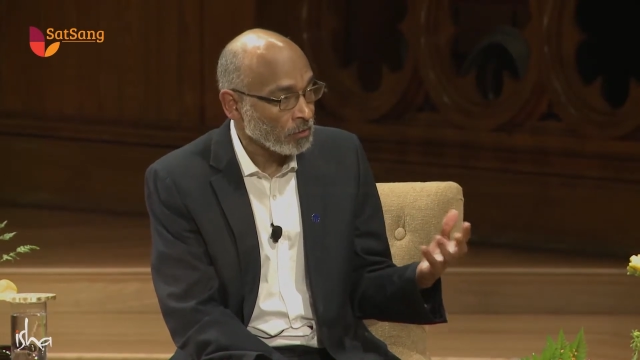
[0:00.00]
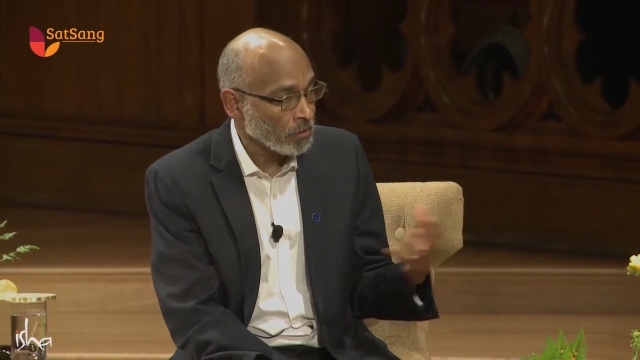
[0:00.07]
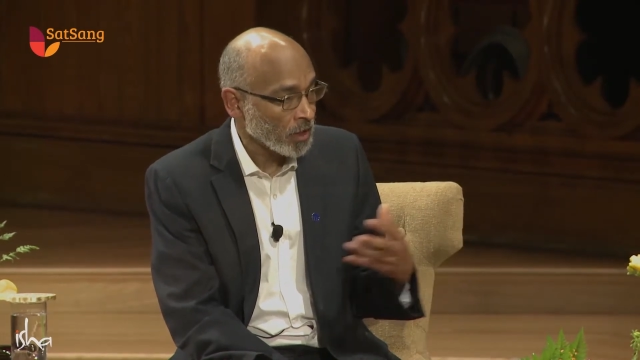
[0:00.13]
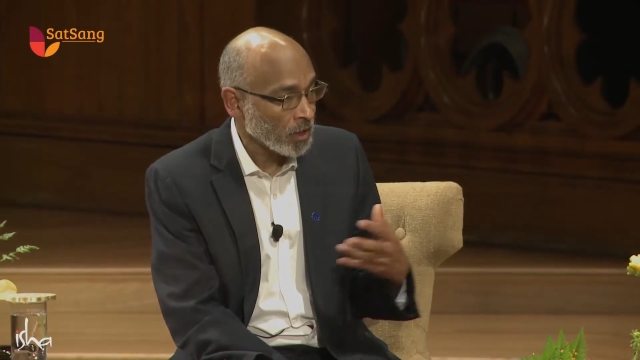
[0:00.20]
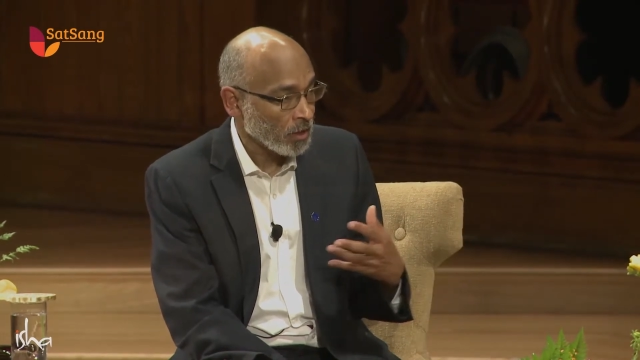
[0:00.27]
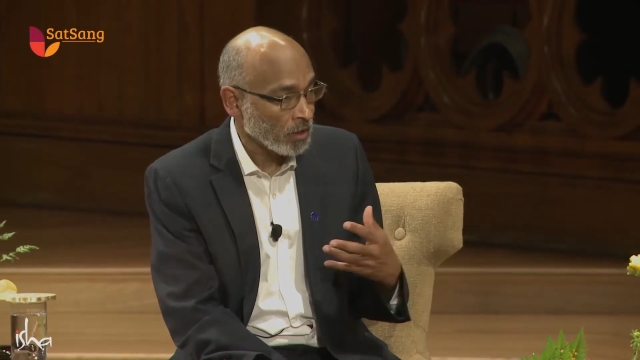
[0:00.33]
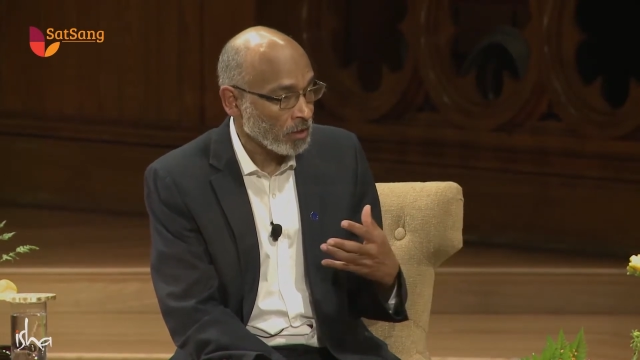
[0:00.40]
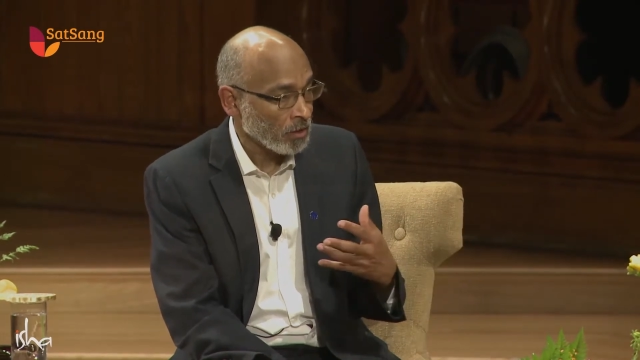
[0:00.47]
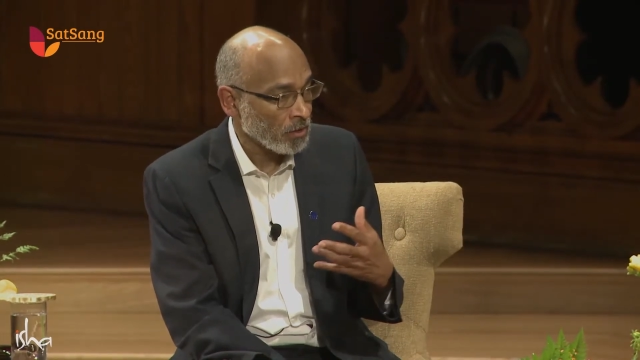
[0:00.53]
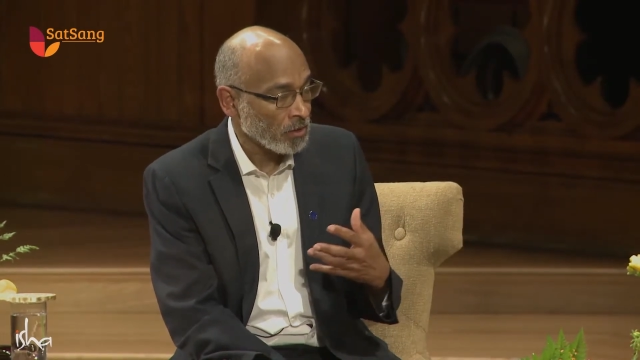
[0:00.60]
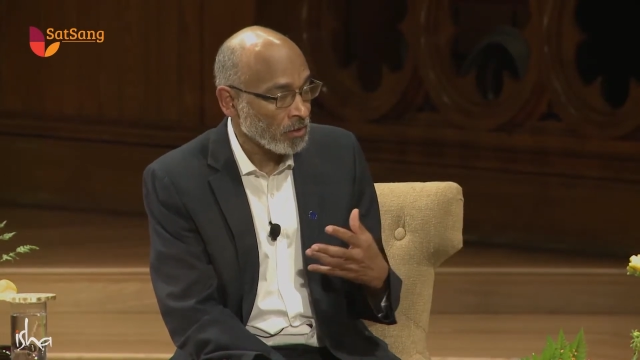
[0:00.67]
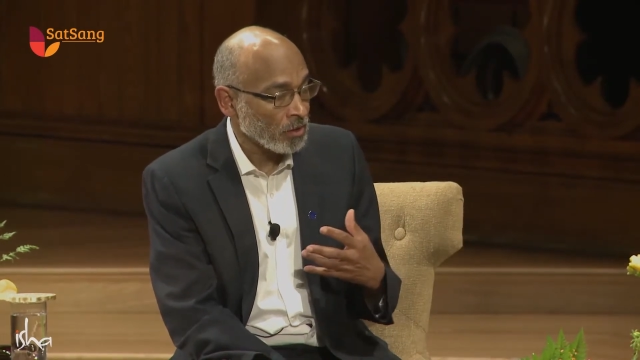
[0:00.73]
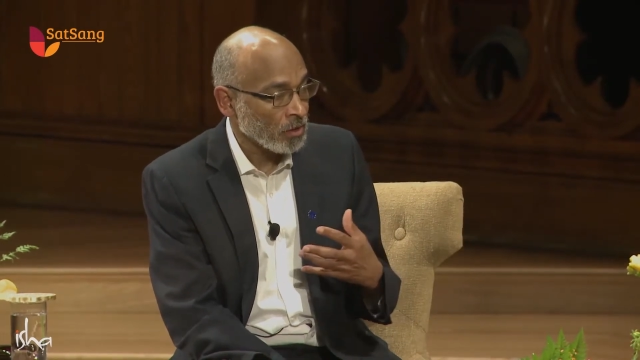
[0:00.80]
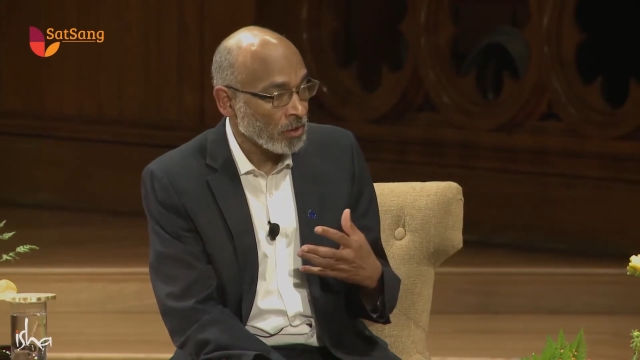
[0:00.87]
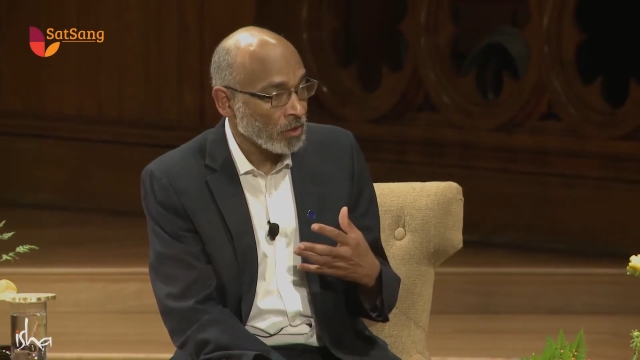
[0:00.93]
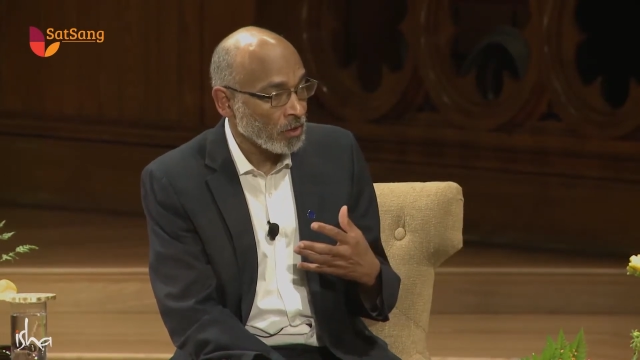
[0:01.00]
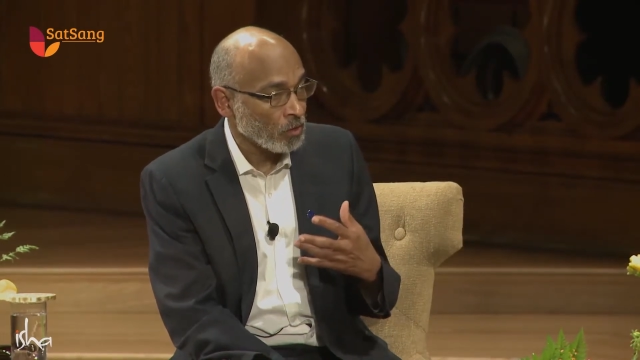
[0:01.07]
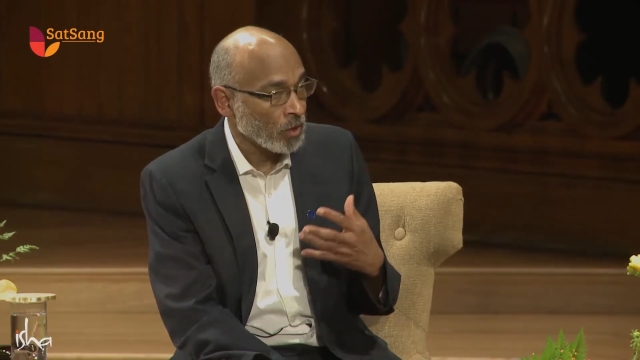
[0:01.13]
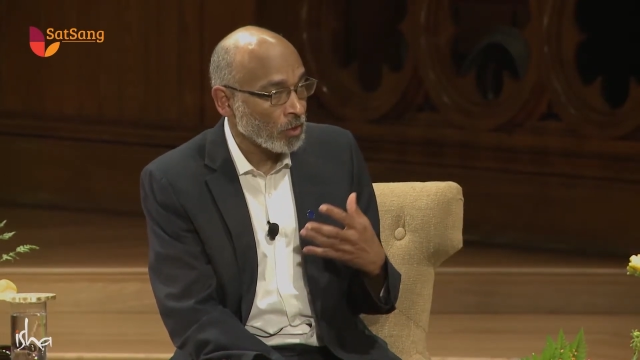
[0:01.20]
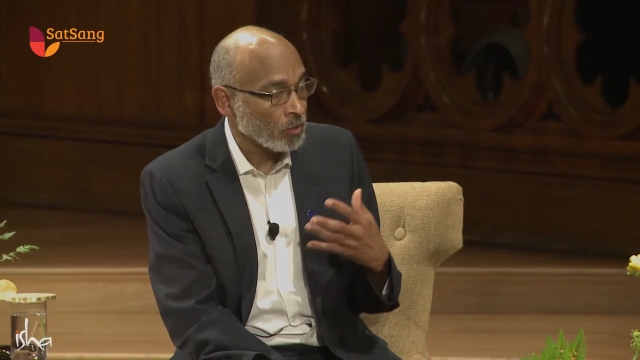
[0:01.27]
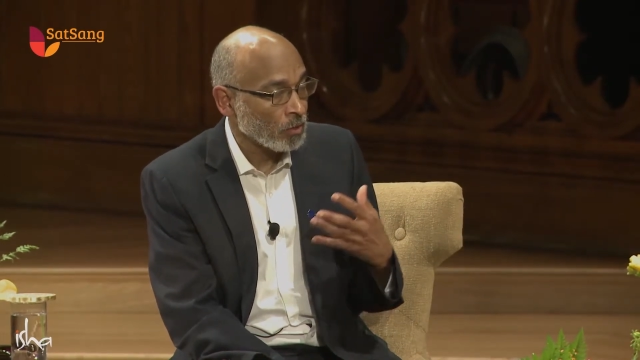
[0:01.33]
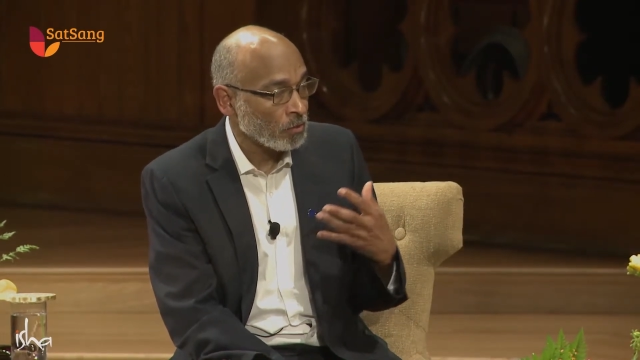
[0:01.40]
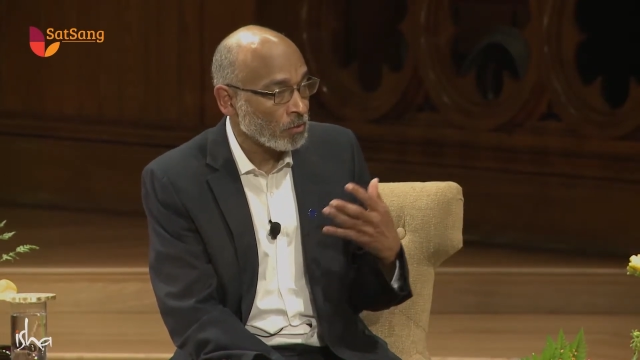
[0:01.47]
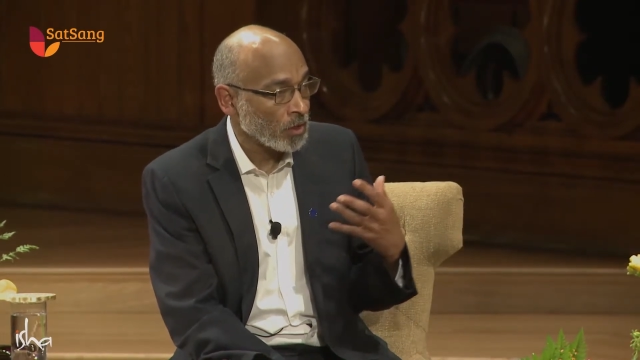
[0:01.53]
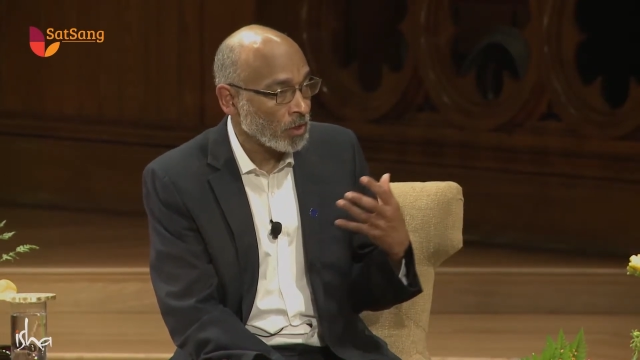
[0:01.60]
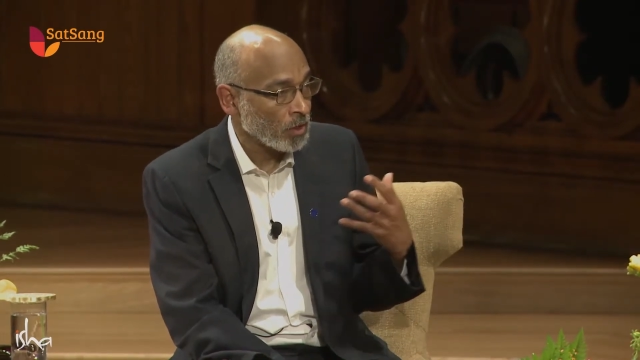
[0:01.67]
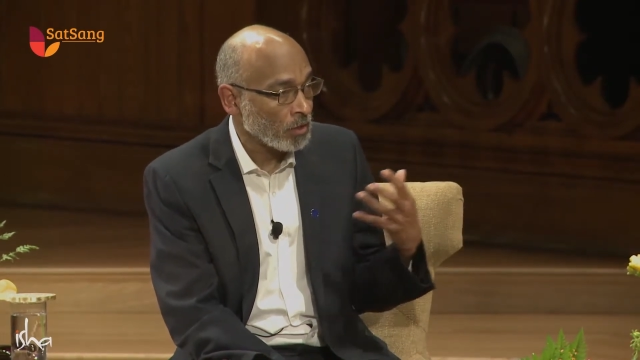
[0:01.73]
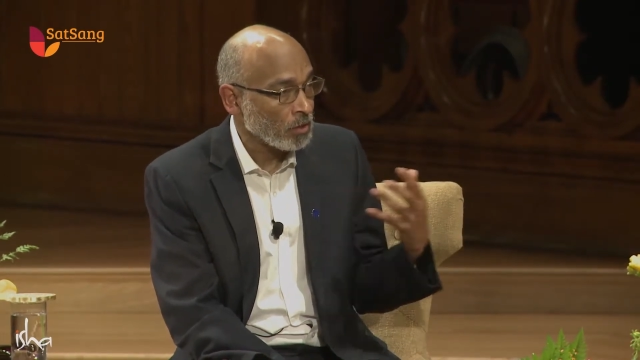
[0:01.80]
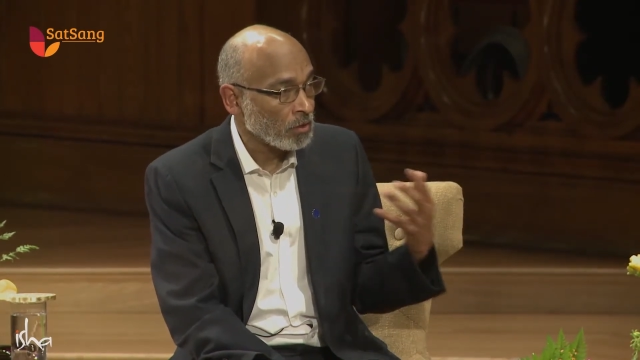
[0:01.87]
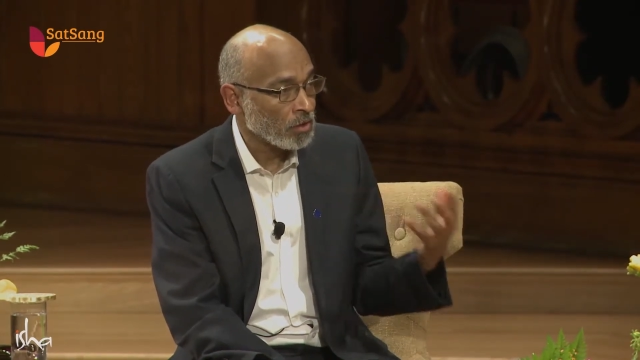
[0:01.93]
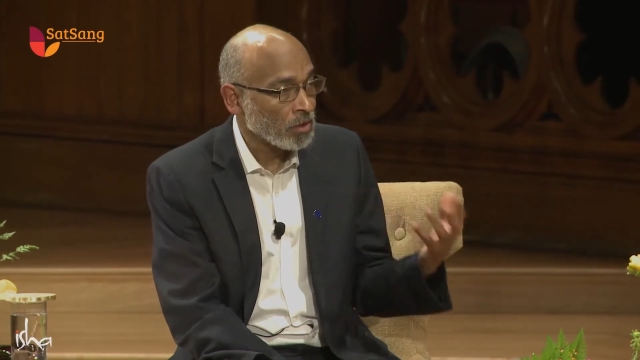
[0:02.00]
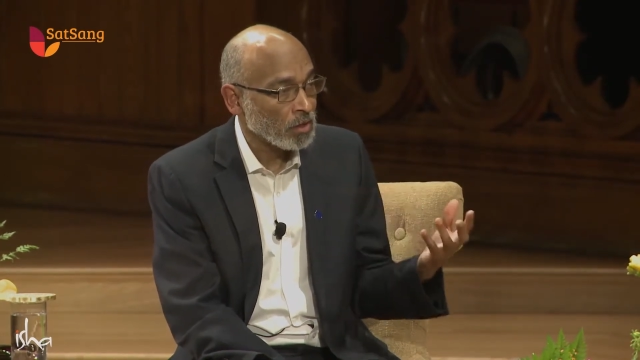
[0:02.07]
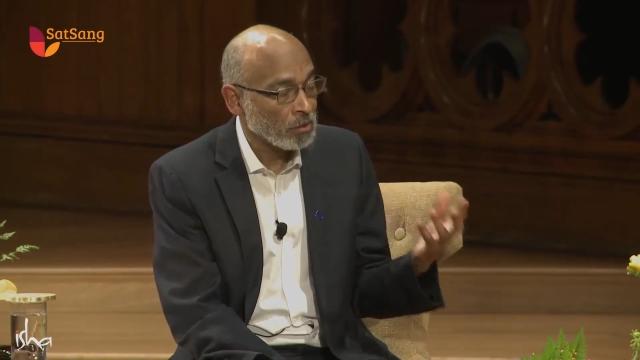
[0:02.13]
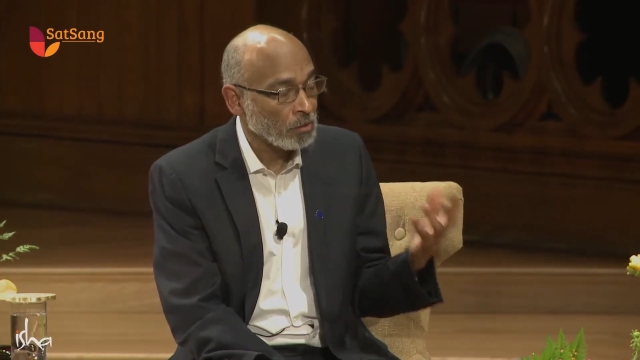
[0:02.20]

because we would be using